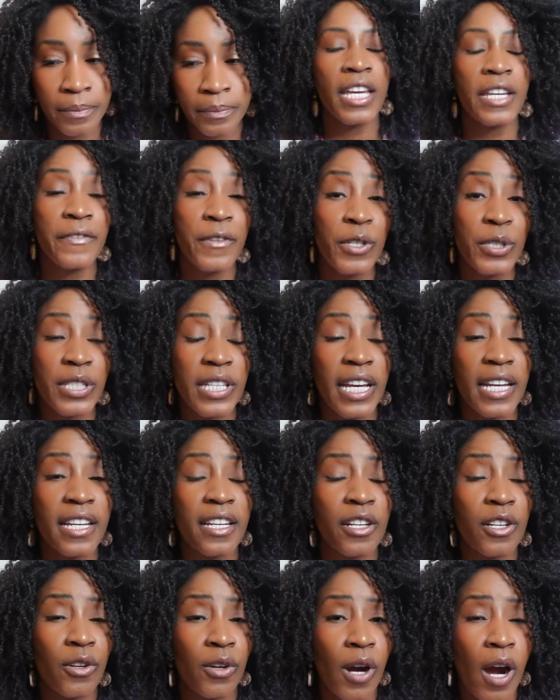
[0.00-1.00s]
If you're staying in
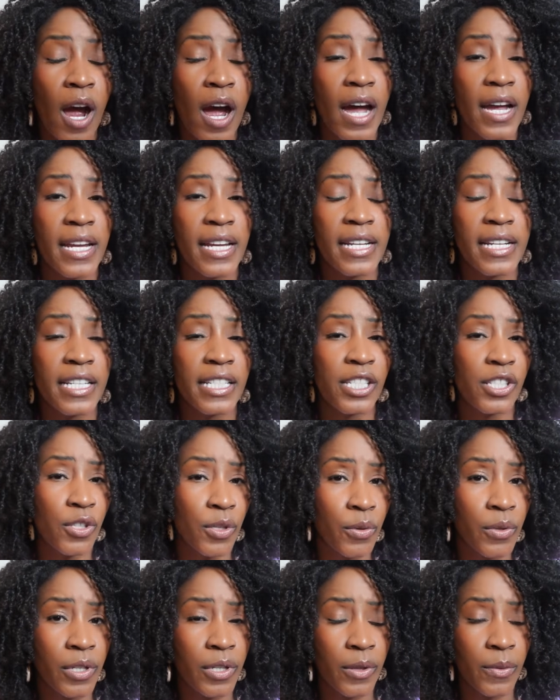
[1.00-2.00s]
Accra, it is
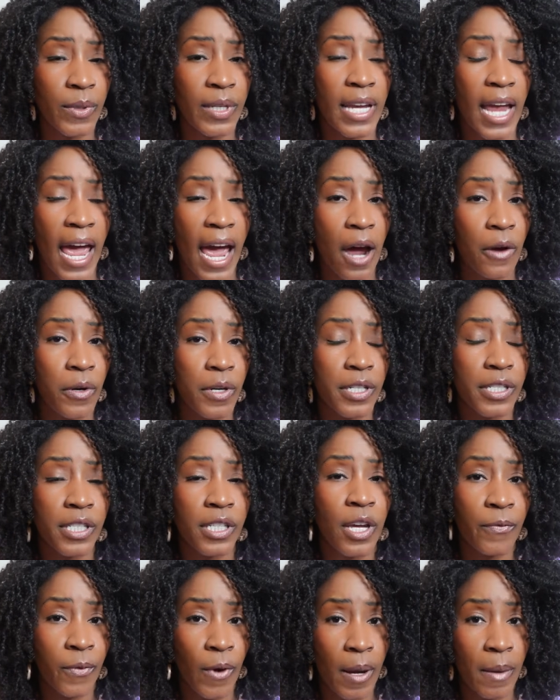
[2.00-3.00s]
2 to 3 hours
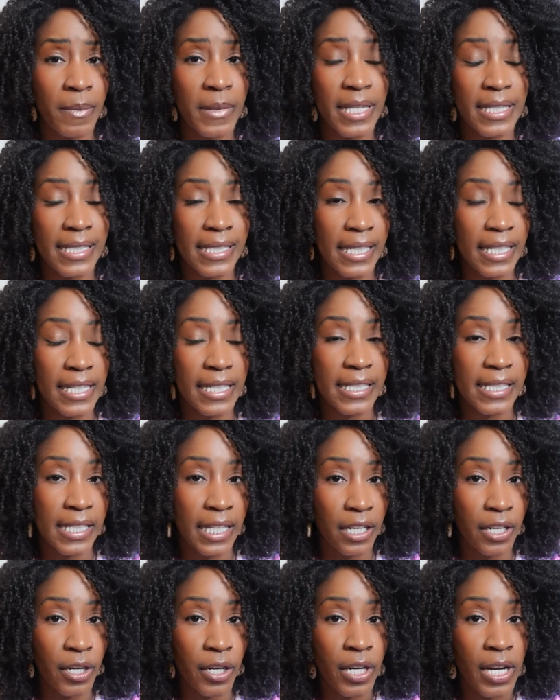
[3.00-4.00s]
from the city
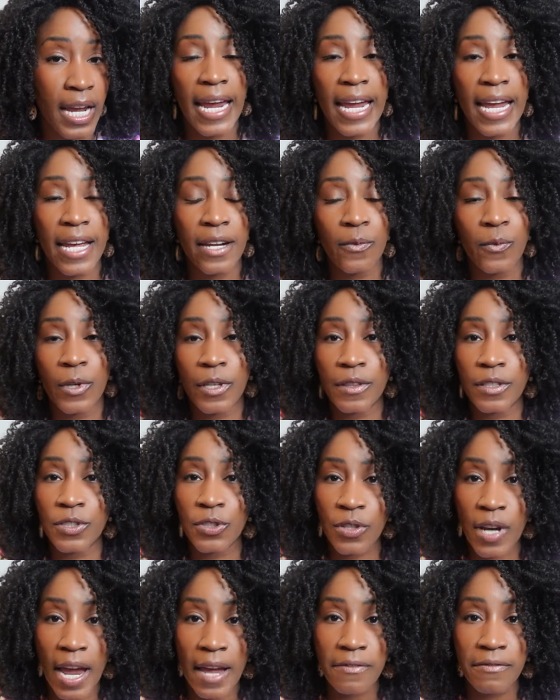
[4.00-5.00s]
center. And with
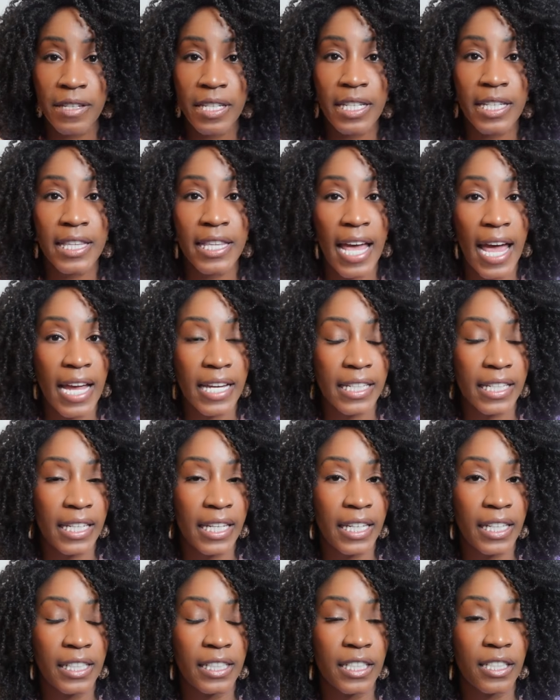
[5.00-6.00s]
traffic, that
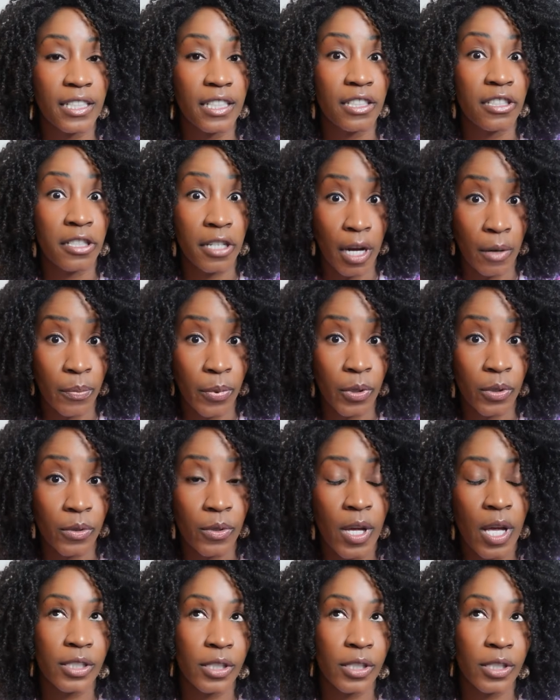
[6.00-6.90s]
can double.